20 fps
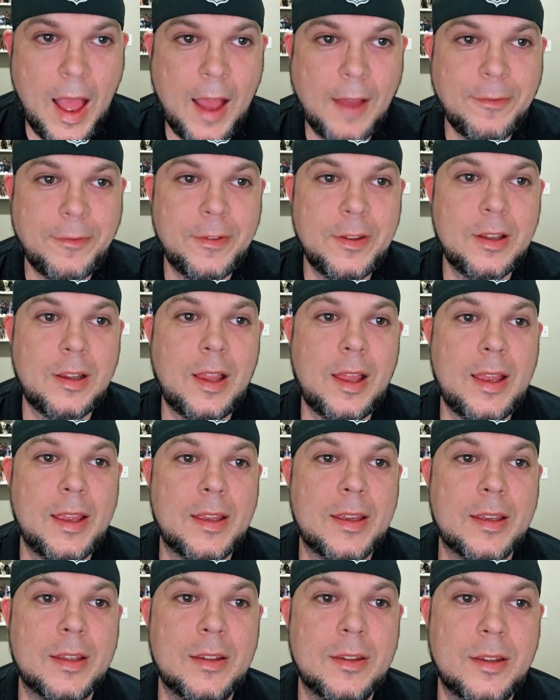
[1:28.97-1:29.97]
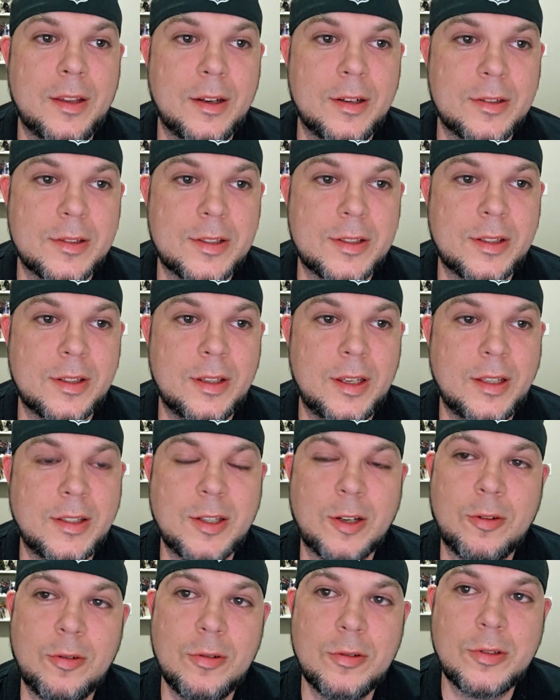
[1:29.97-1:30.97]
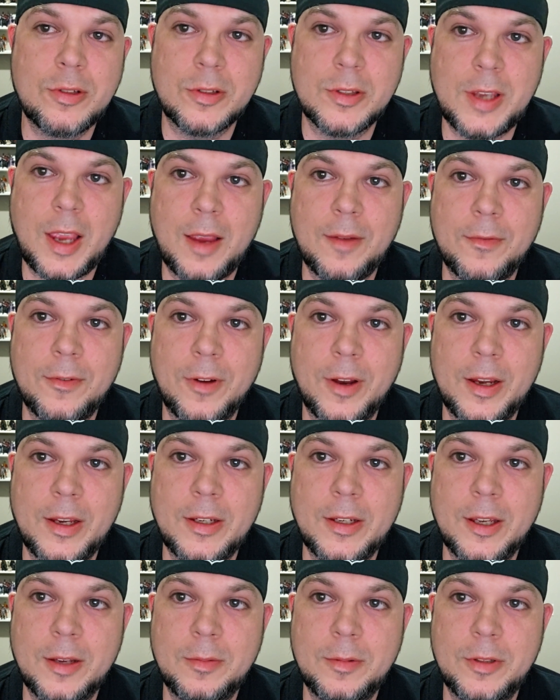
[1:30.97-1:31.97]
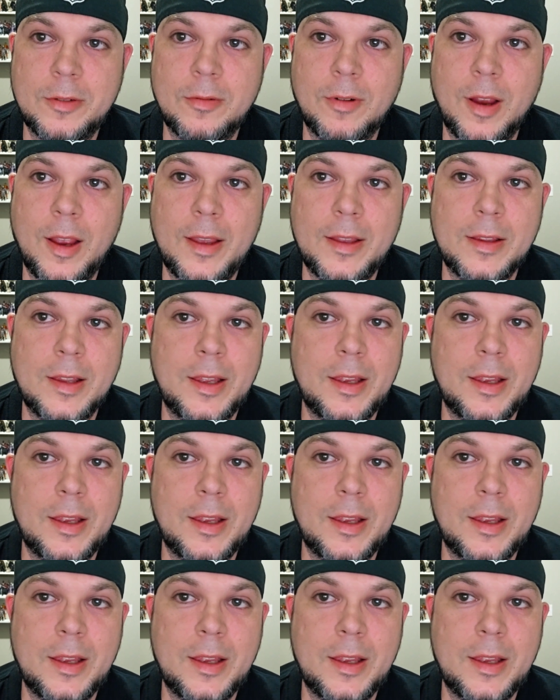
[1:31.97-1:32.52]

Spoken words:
I feel like it's a crucial time for AEW, right?